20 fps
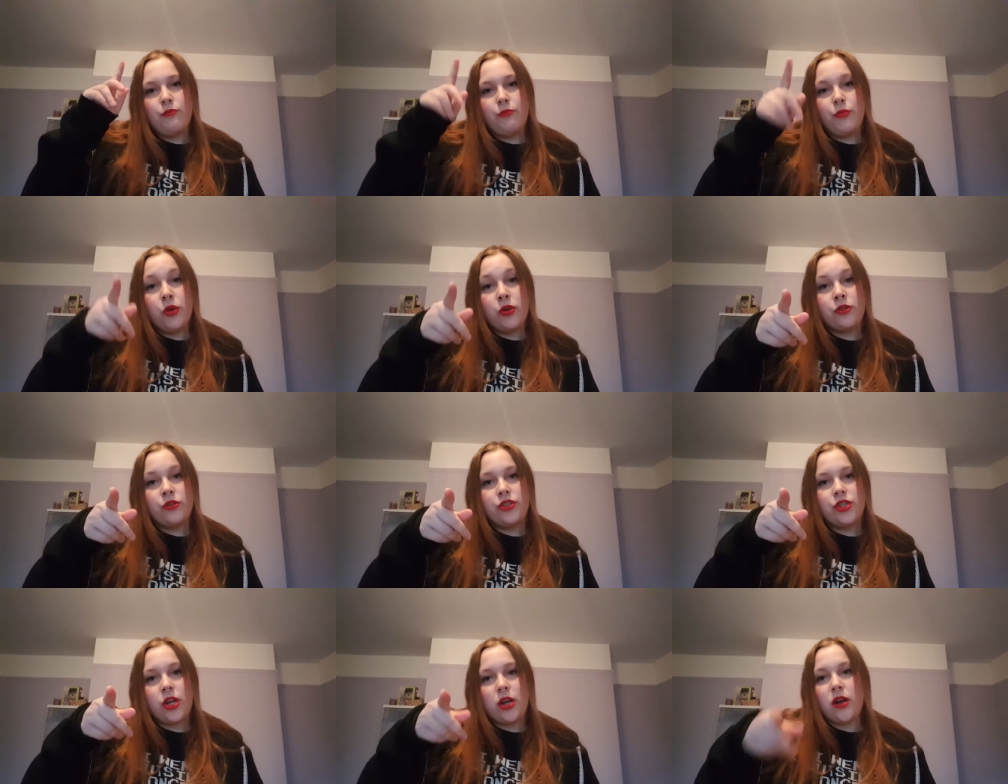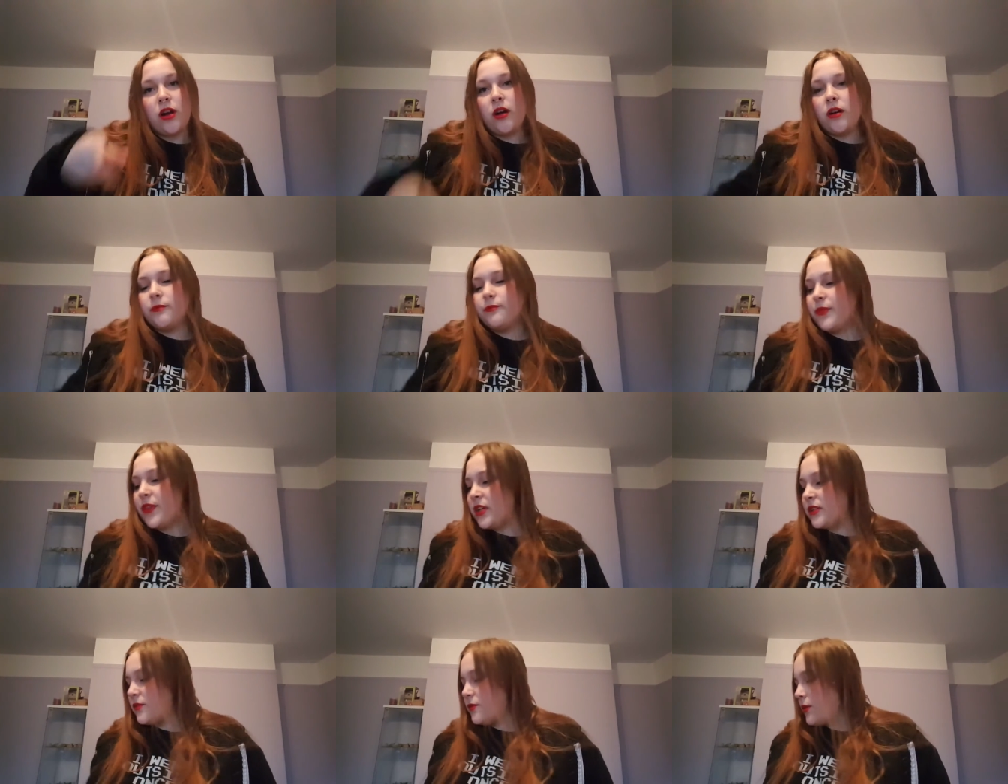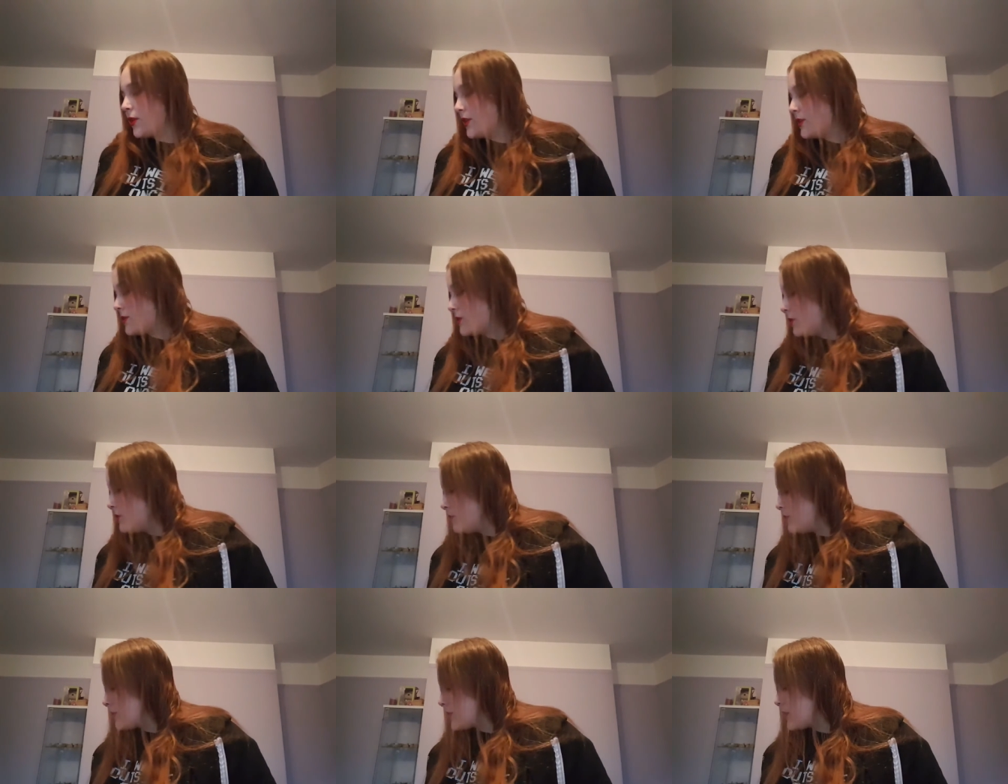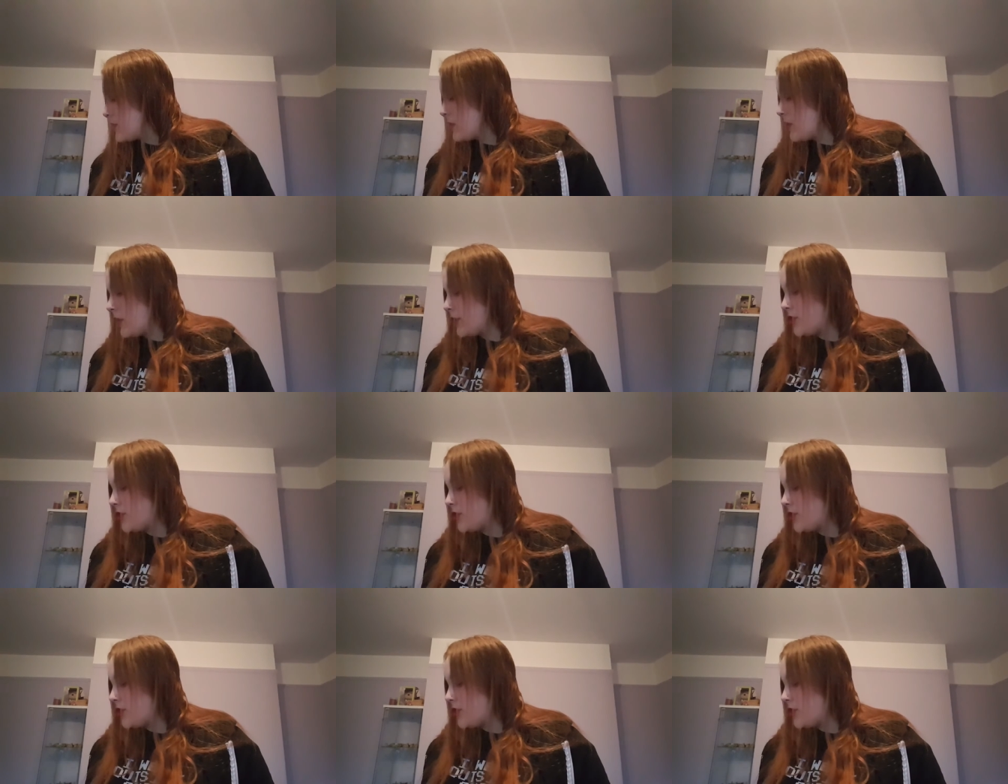book jar. That's what it's called. I